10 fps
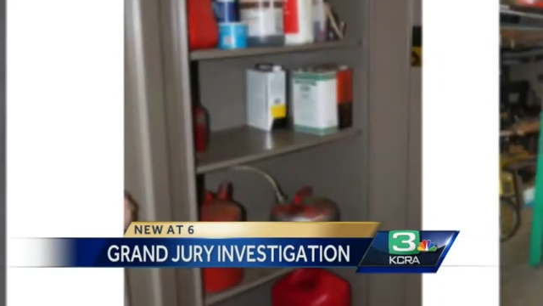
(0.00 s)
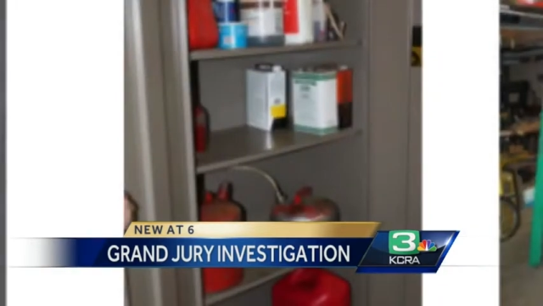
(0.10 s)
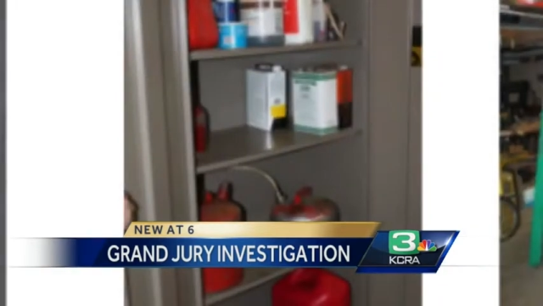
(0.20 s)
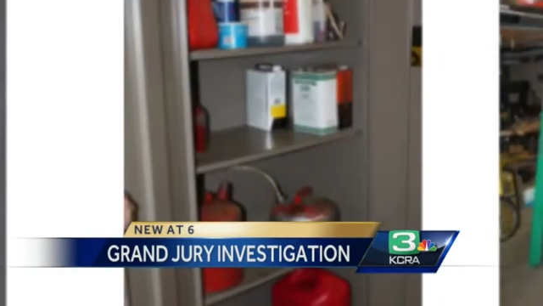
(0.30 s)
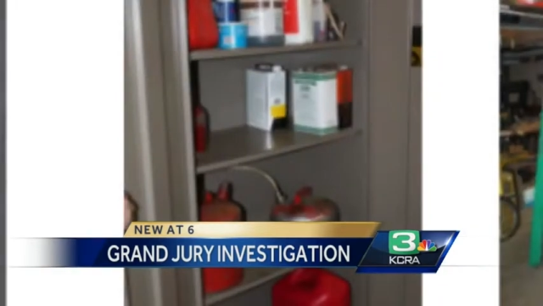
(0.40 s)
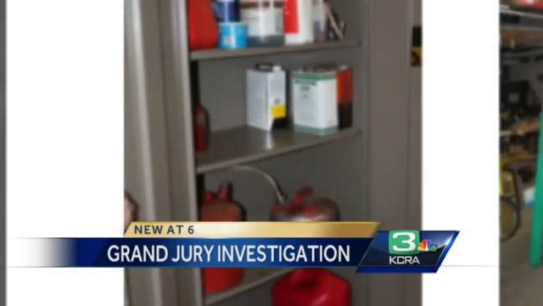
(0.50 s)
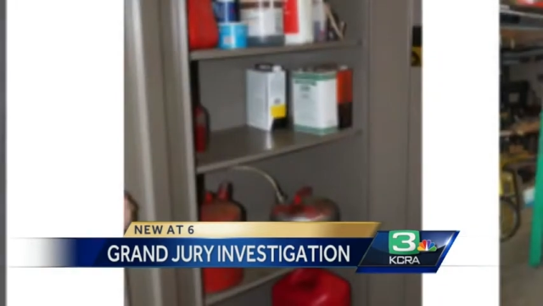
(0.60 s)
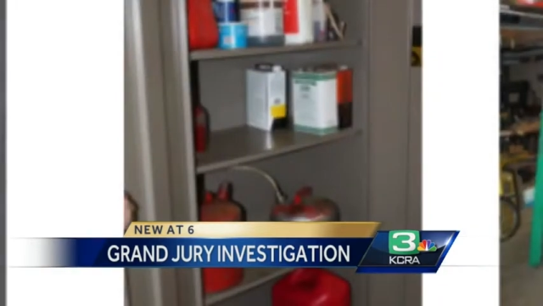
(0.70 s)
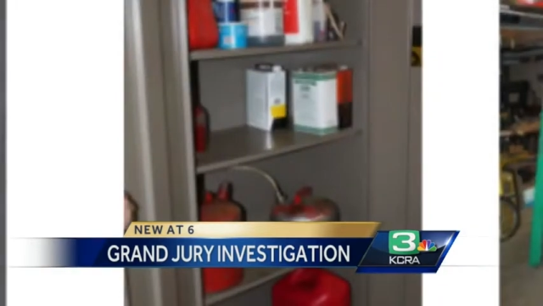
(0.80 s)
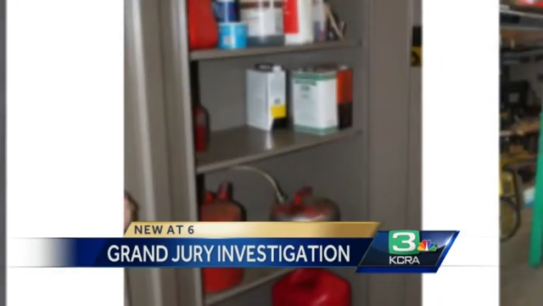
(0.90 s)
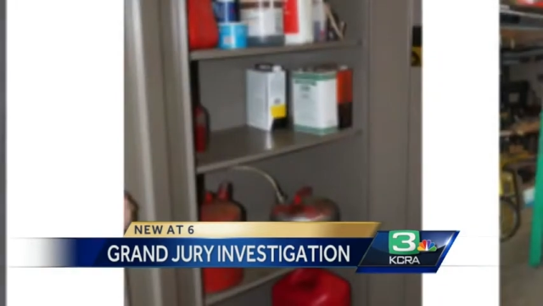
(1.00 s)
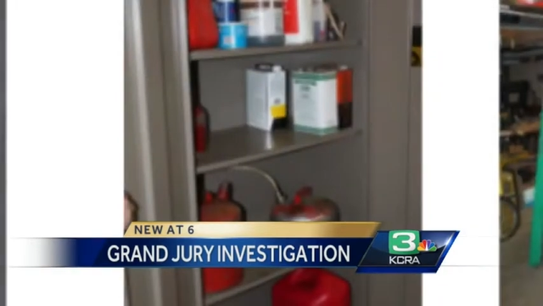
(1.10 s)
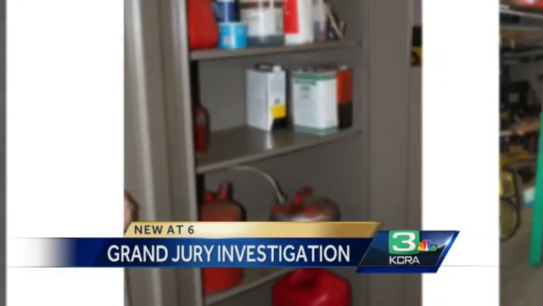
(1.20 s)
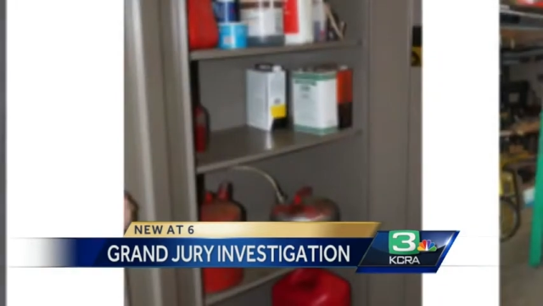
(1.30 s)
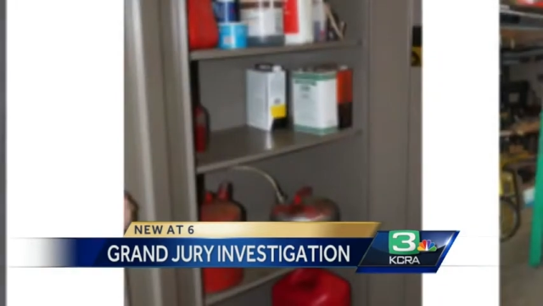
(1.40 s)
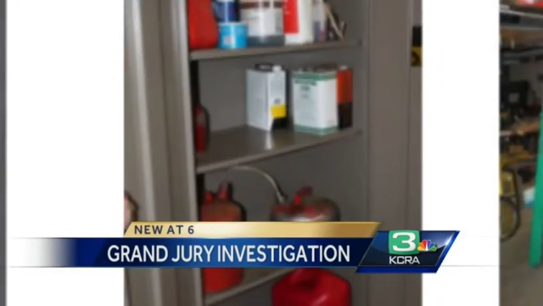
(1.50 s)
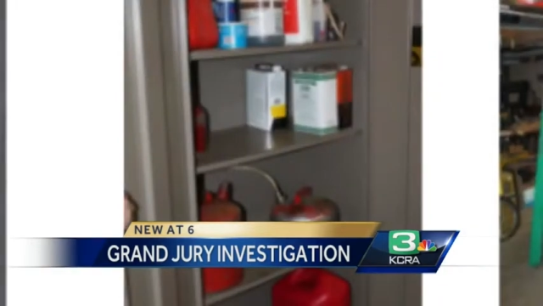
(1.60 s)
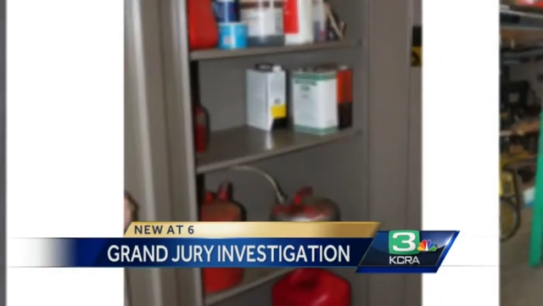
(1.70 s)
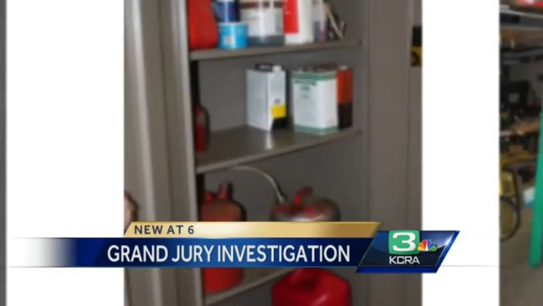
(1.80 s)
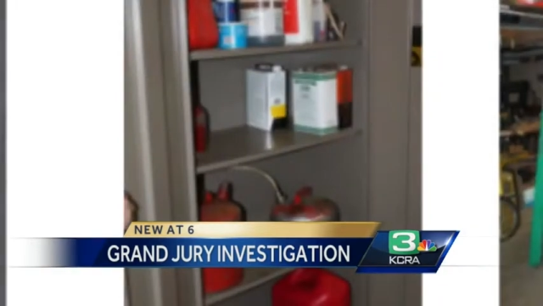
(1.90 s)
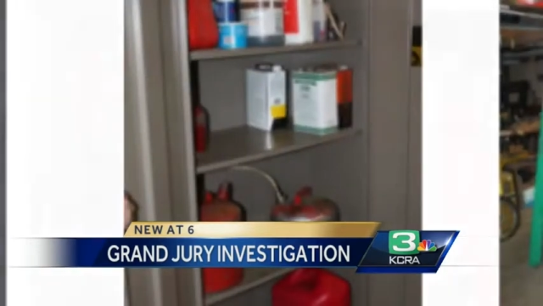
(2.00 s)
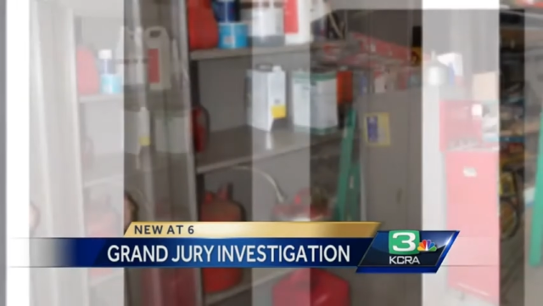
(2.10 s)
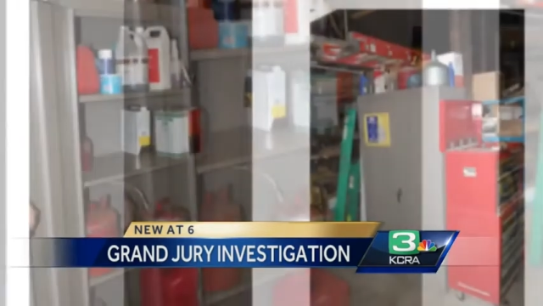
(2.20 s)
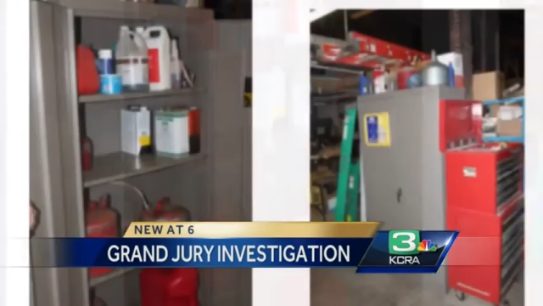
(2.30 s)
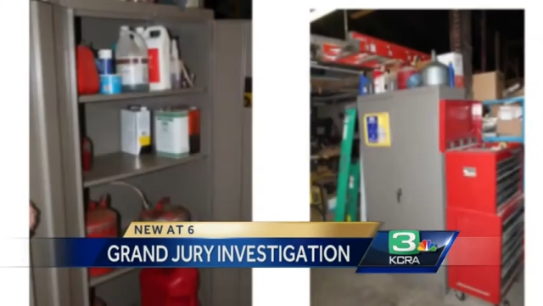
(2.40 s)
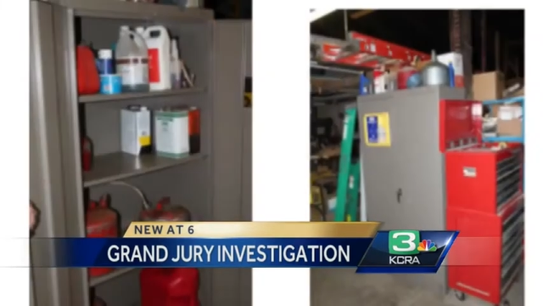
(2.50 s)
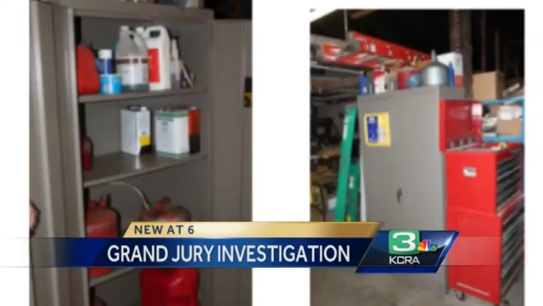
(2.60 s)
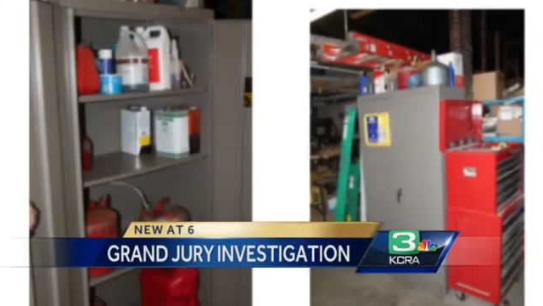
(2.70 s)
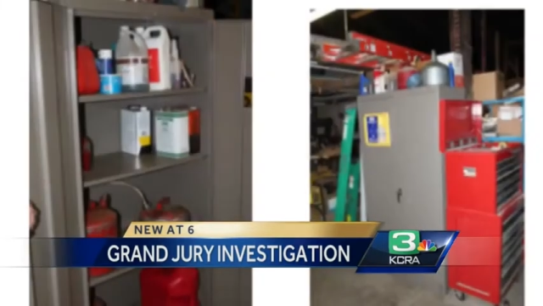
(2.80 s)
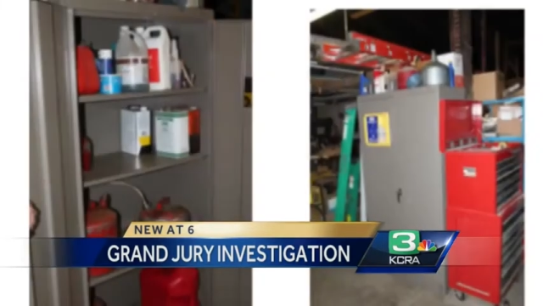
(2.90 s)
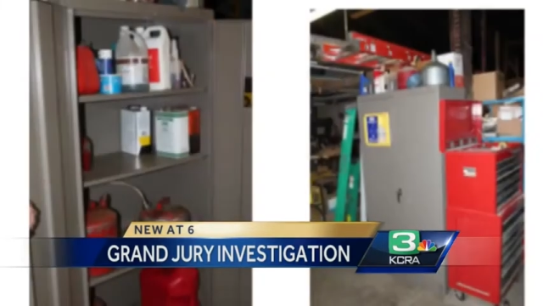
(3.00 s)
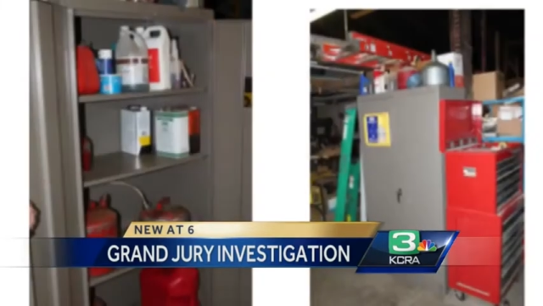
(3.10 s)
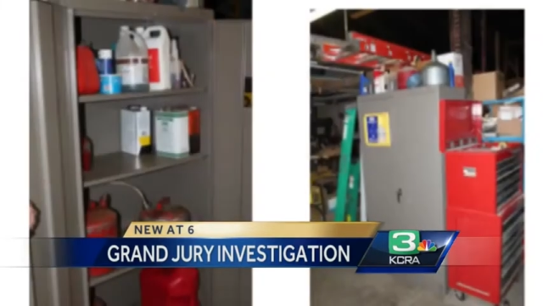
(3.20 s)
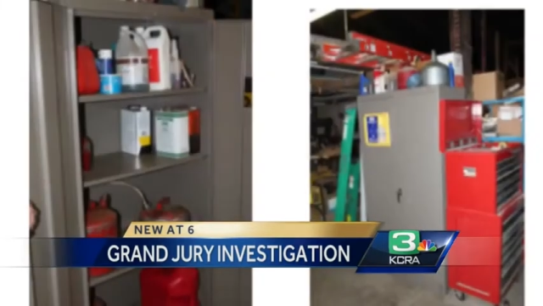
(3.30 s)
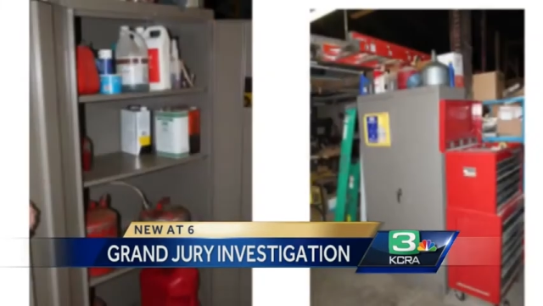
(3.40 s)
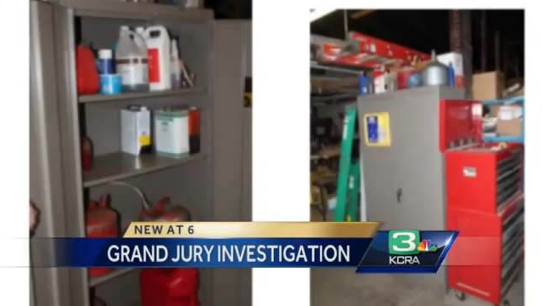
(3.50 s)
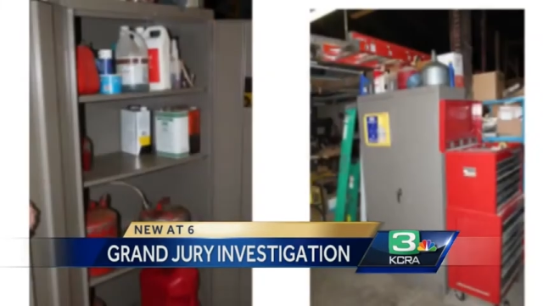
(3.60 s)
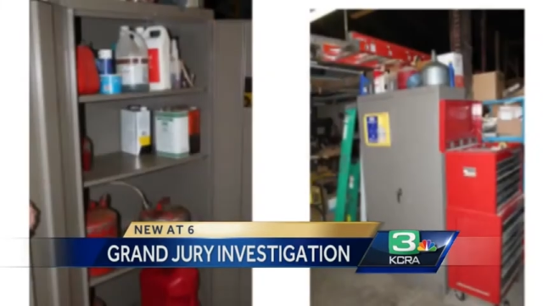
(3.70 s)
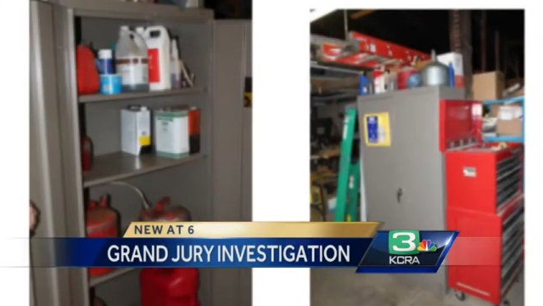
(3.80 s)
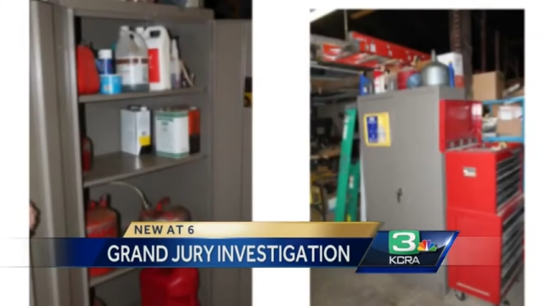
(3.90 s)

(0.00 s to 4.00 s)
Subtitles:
[unreadable: no face in view]